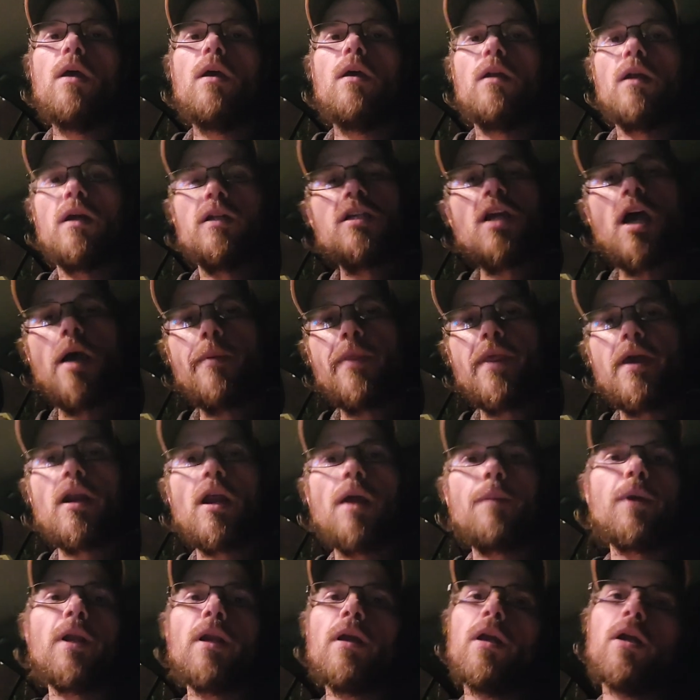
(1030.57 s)
And on top of that,
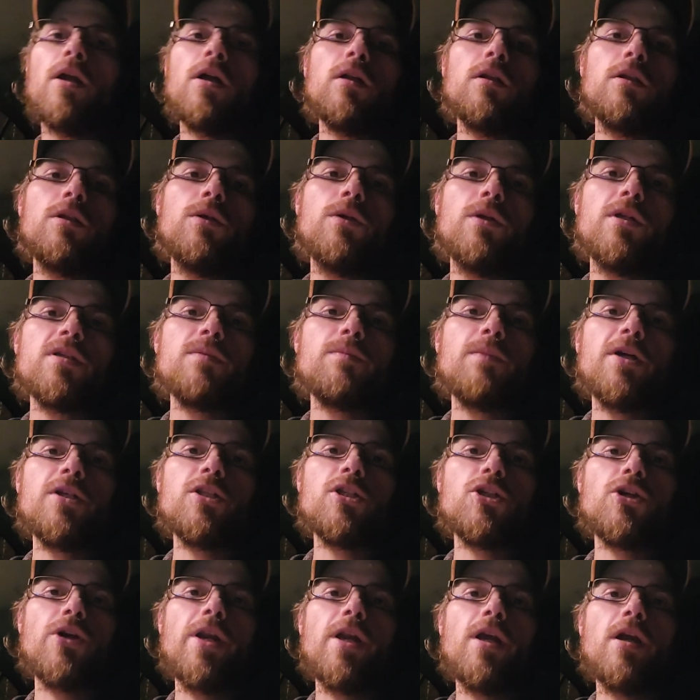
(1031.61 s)
I'm going to include as
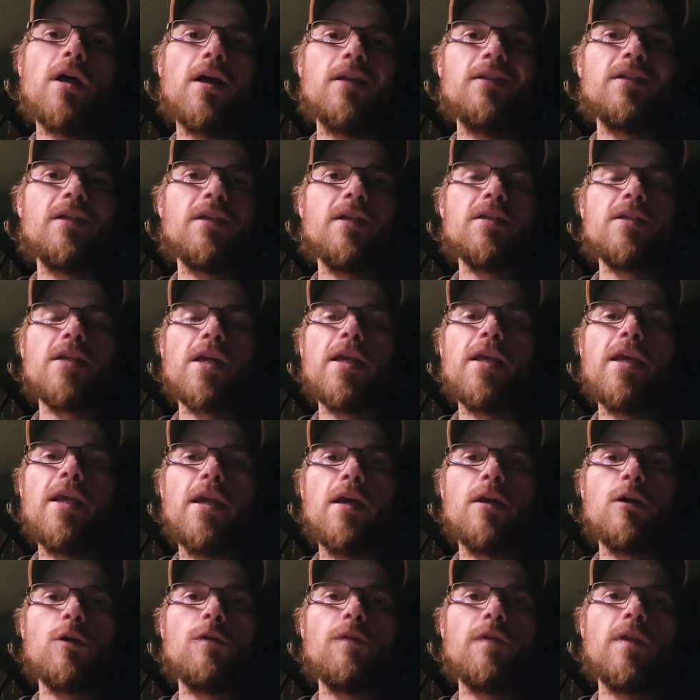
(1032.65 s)
much training content as I
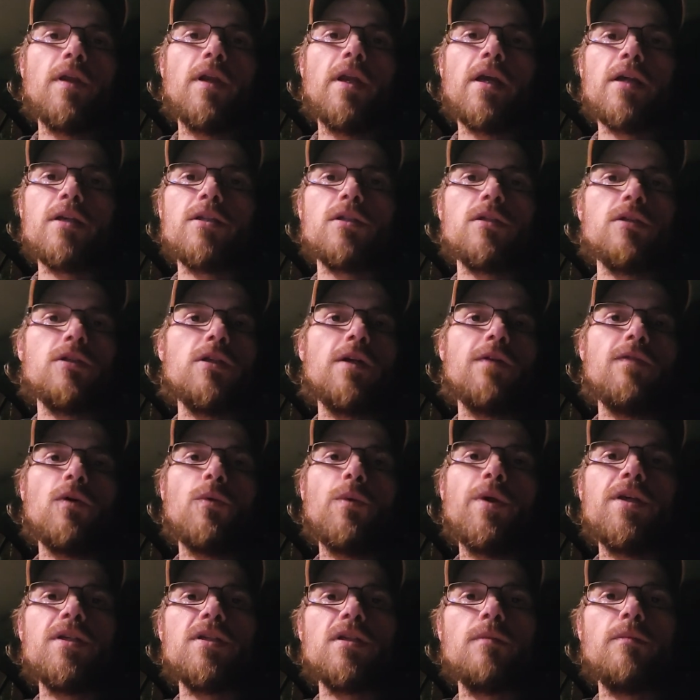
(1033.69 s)
can over the next several
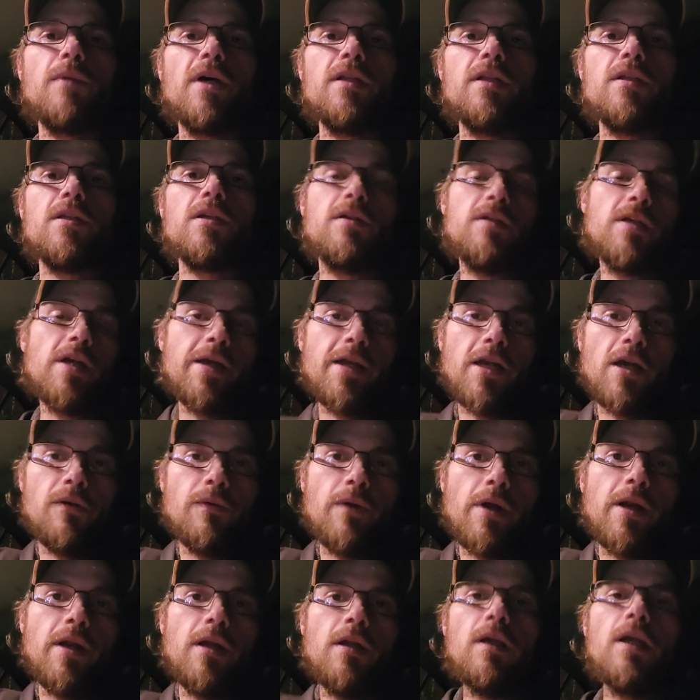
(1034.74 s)
weeks and months as I get
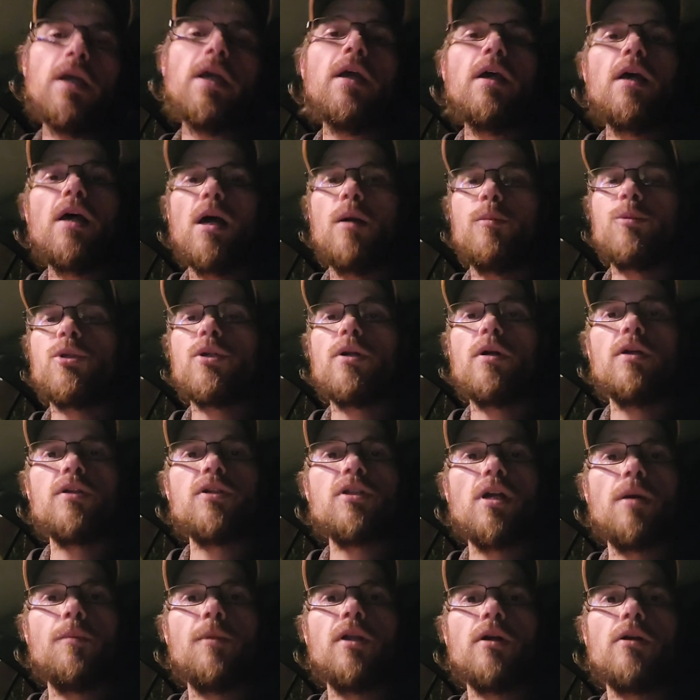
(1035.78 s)
ready. I'm sure I'll
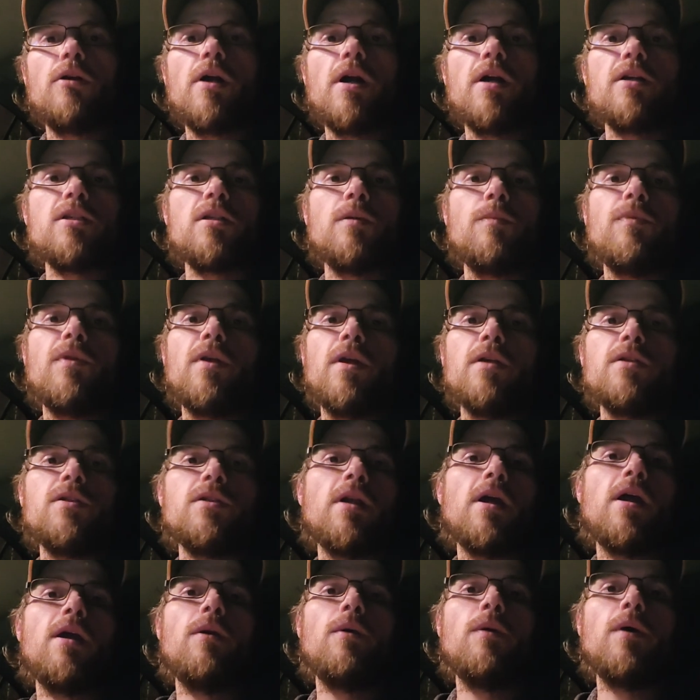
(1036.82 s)
stumble across some things that
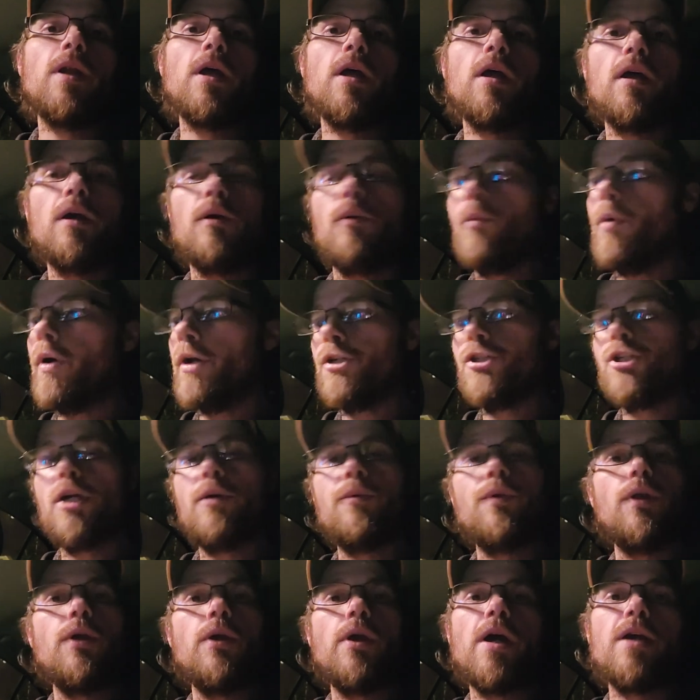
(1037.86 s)
I would want to share
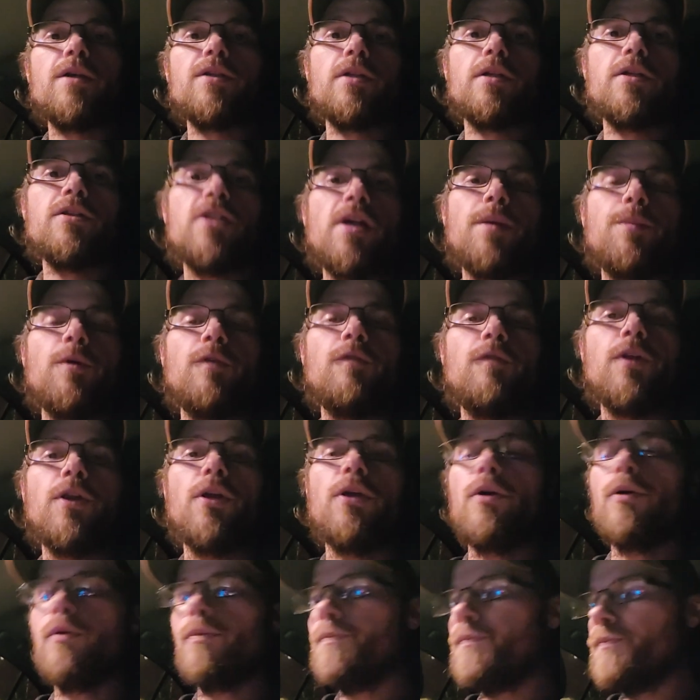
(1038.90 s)
with you guys in a separate
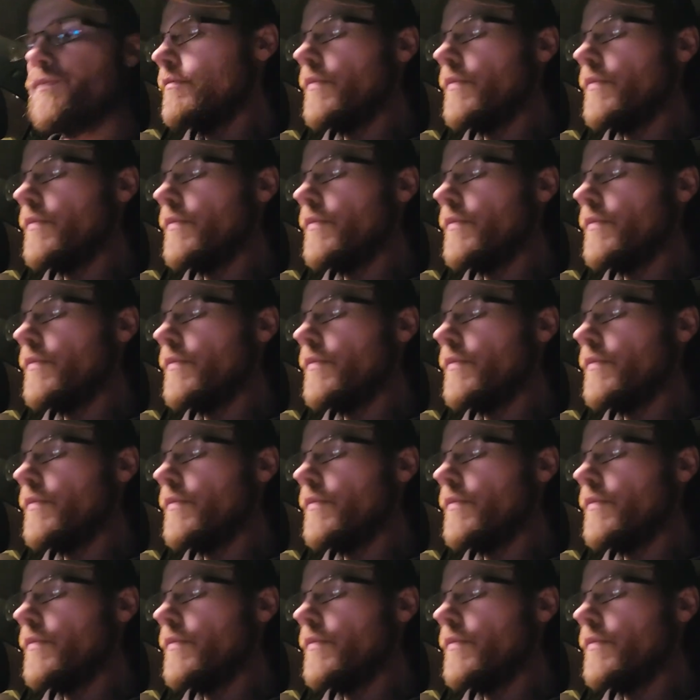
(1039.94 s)
video.